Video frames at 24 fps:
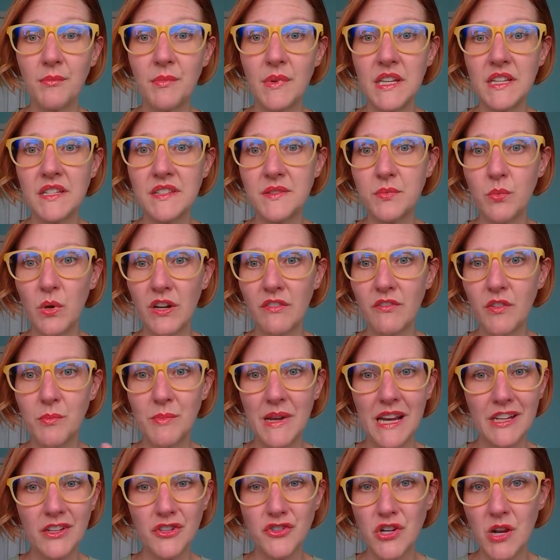is one of them.
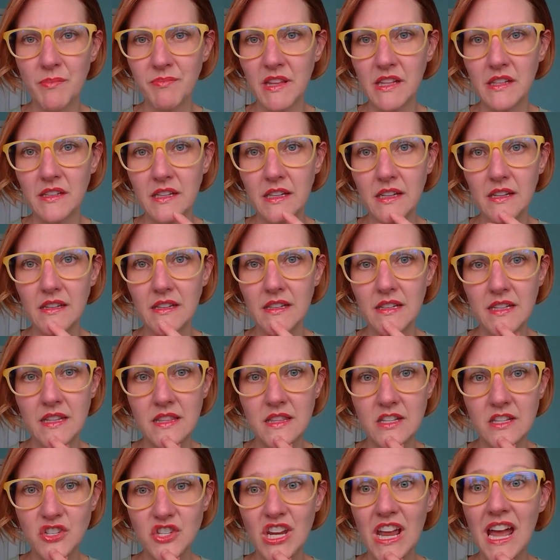I can drop the link in
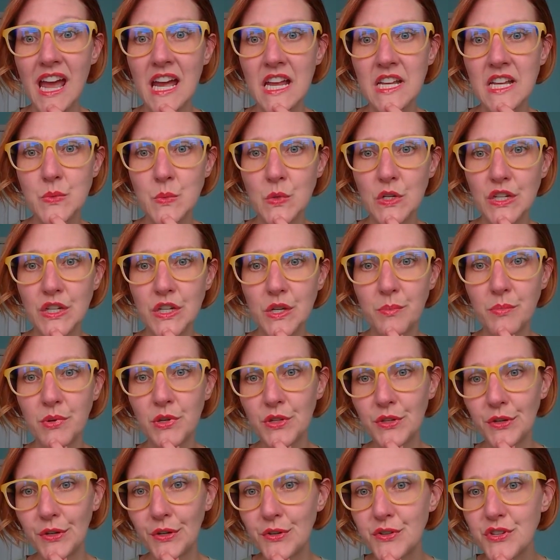the chat where you can
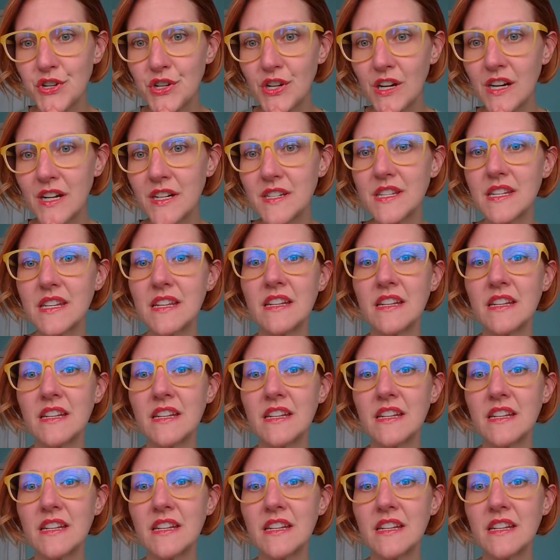pull your own chart,